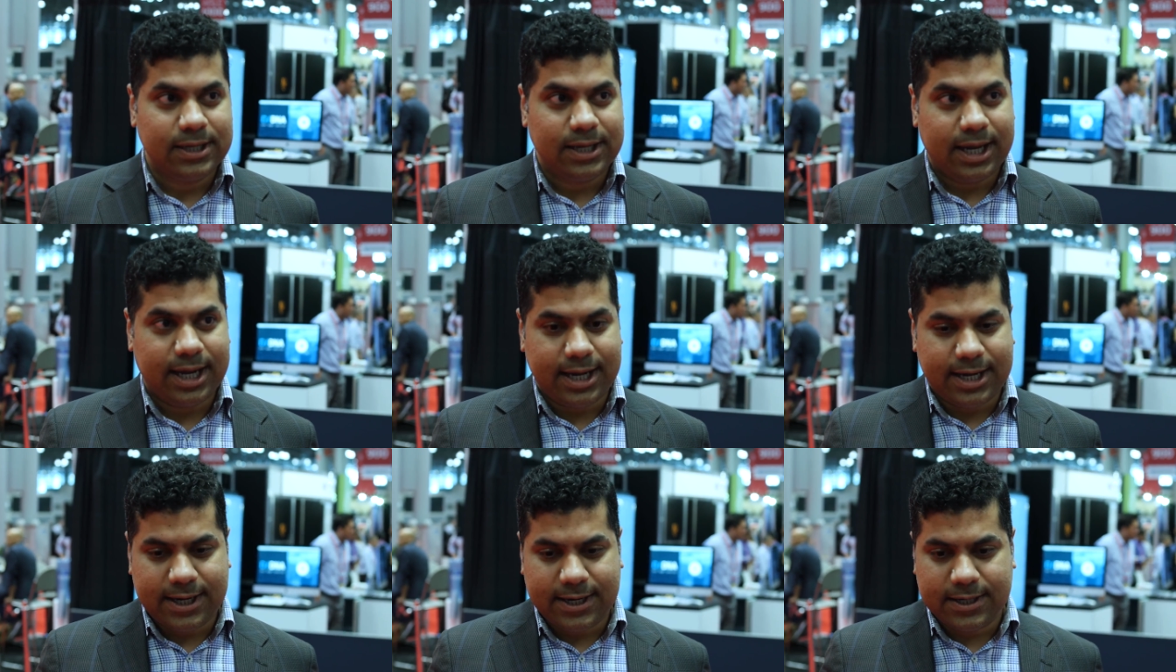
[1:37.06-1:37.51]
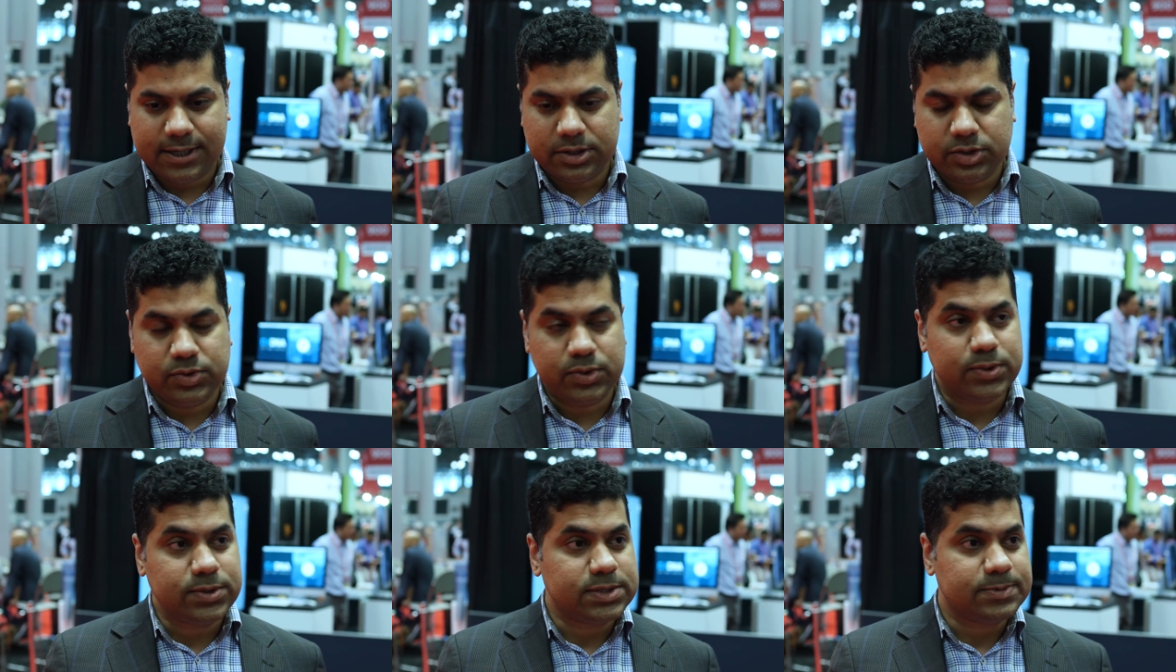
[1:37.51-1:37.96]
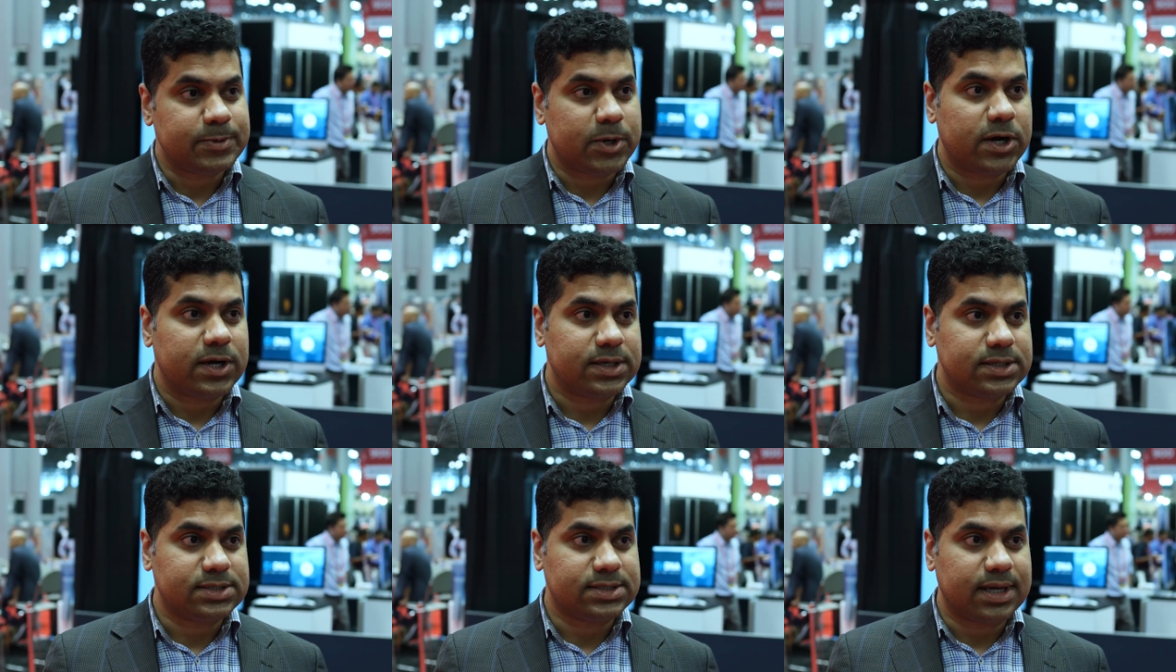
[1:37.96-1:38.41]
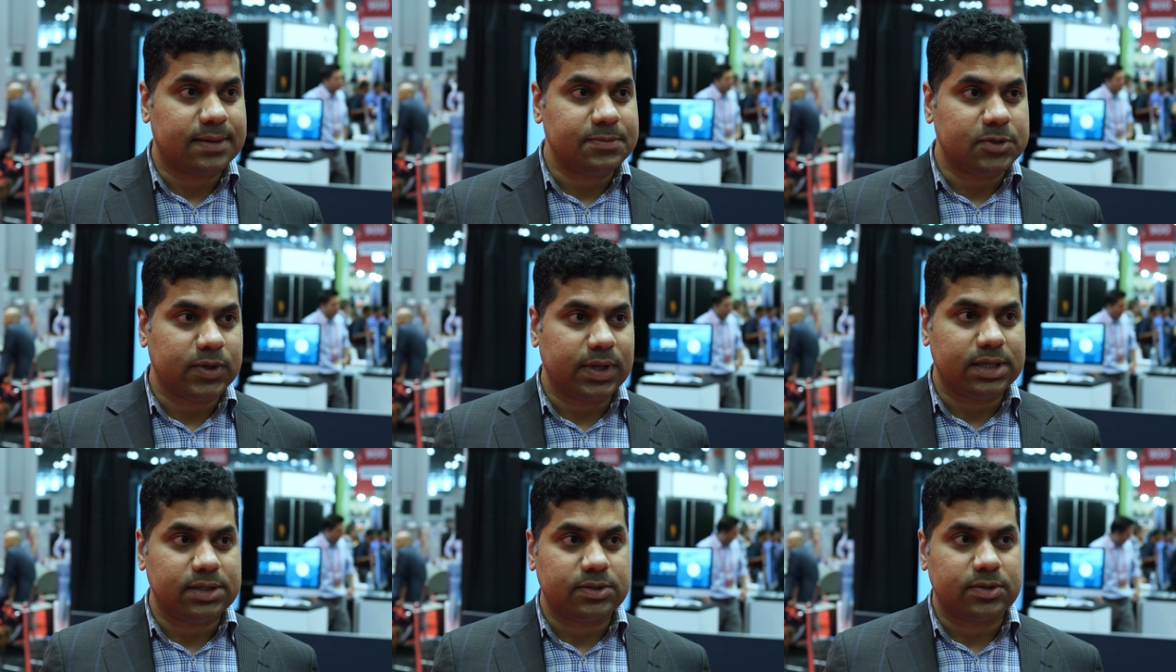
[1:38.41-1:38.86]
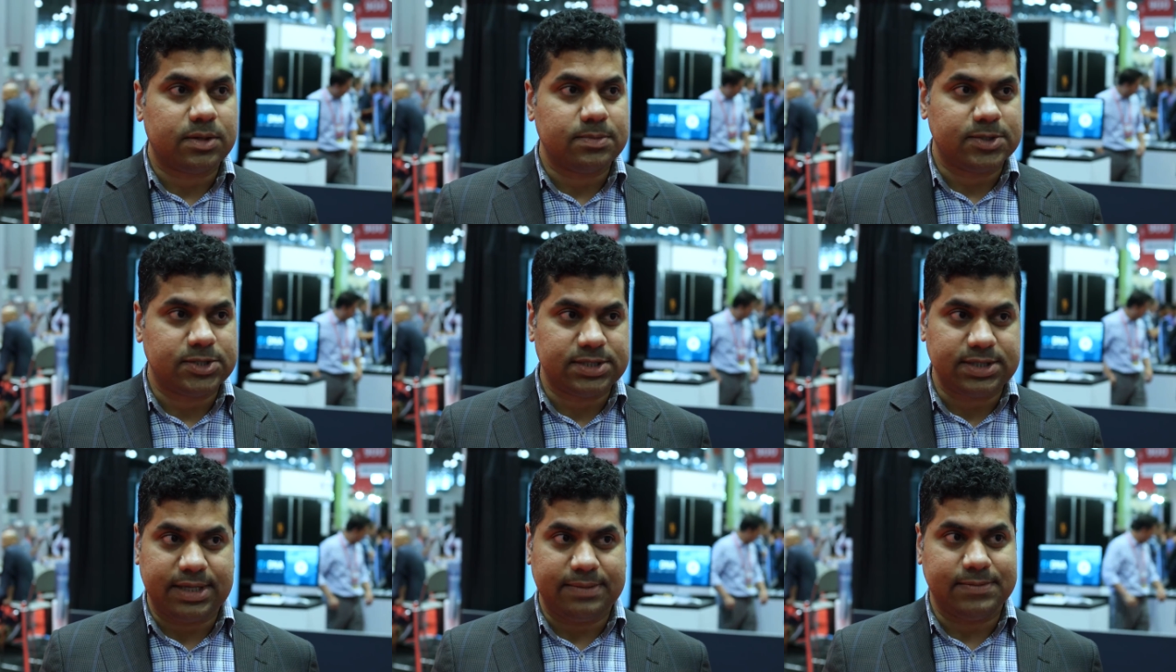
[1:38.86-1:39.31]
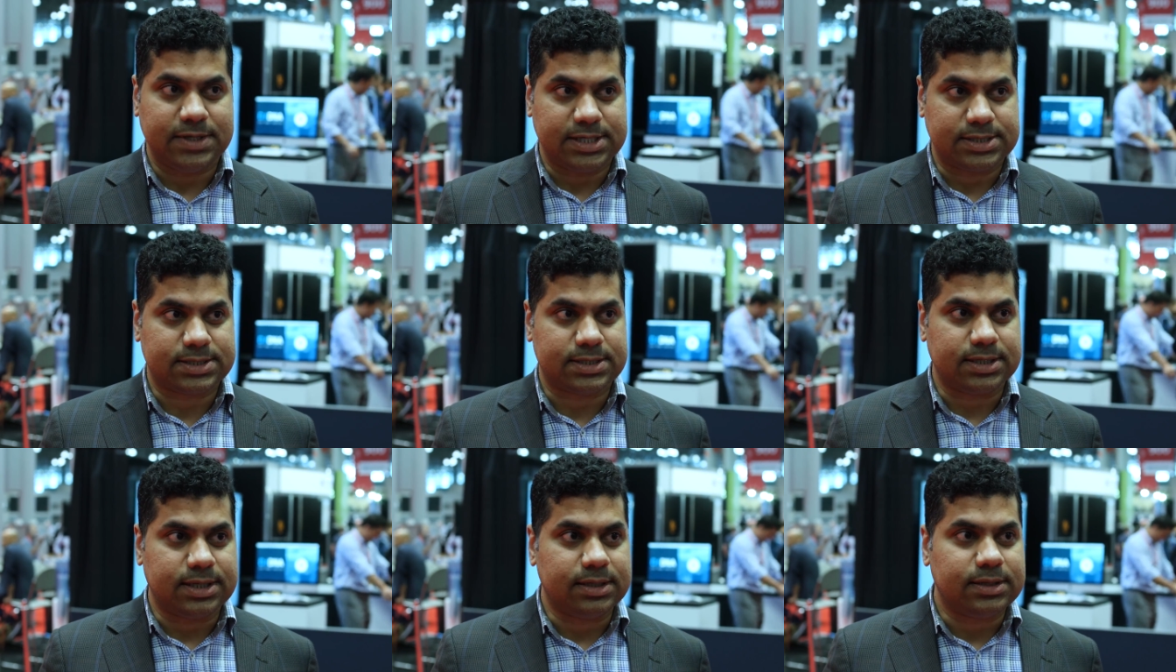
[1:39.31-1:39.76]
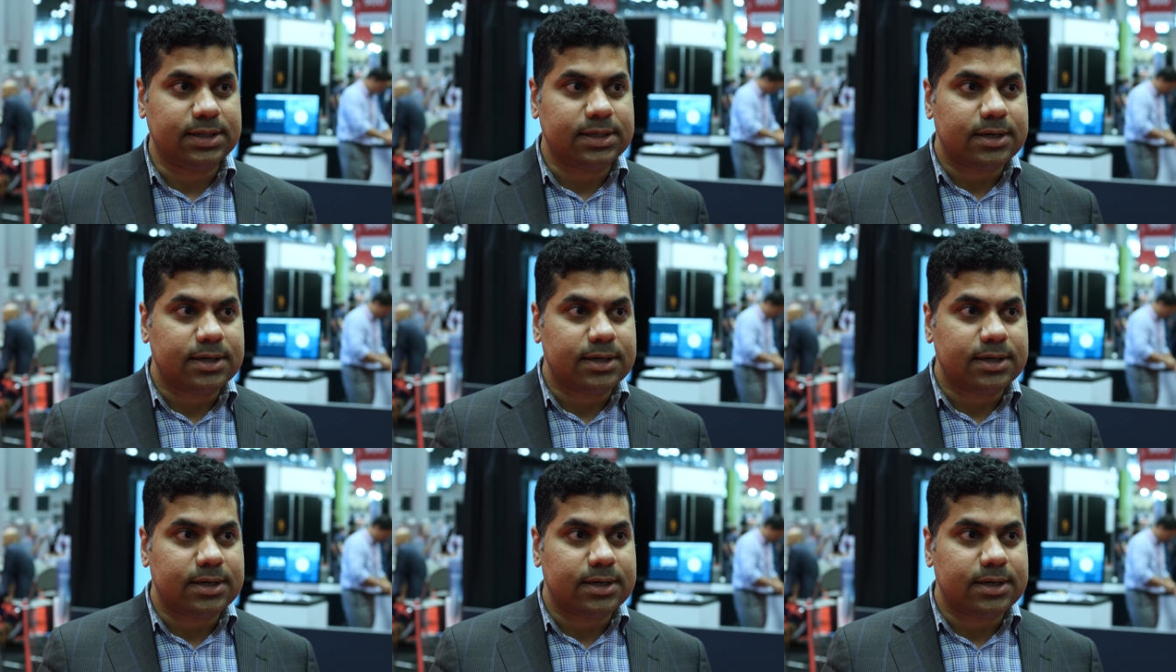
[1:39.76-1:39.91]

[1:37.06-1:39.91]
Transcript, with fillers: and those products come together almost seamlessly.